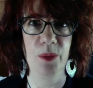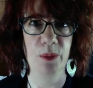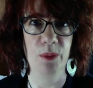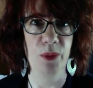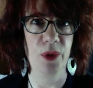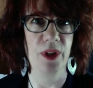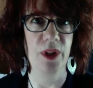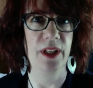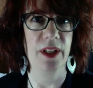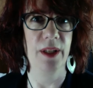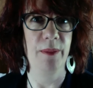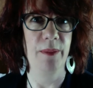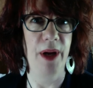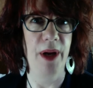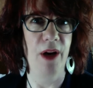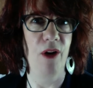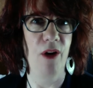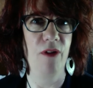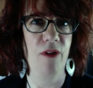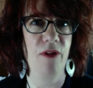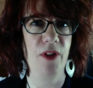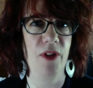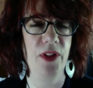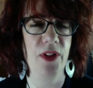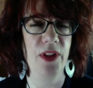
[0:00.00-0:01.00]
really
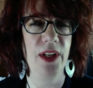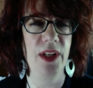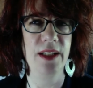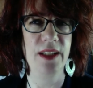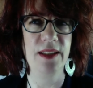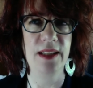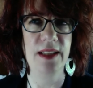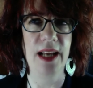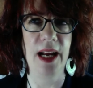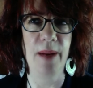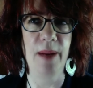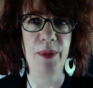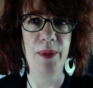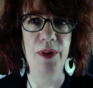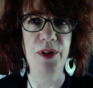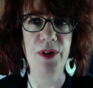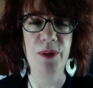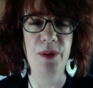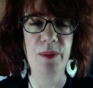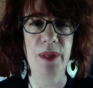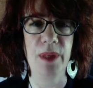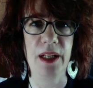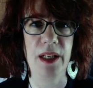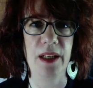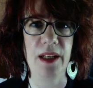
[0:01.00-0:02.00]
powerful things happened to
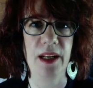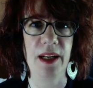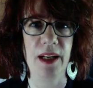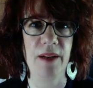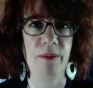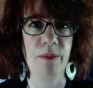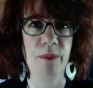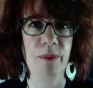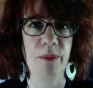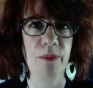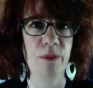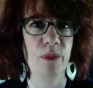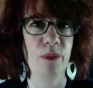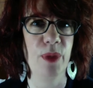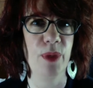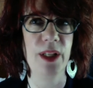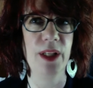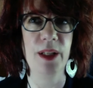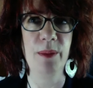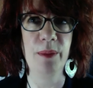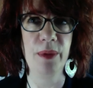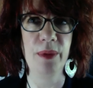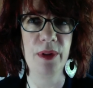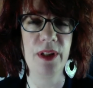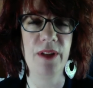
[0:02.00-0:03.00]
me. And I really
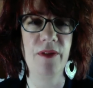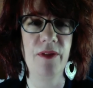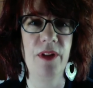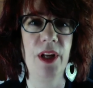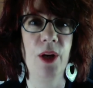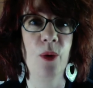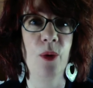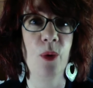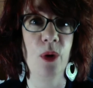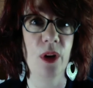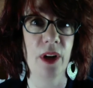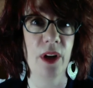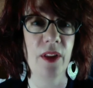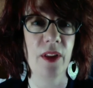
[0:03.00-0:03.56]
believe they were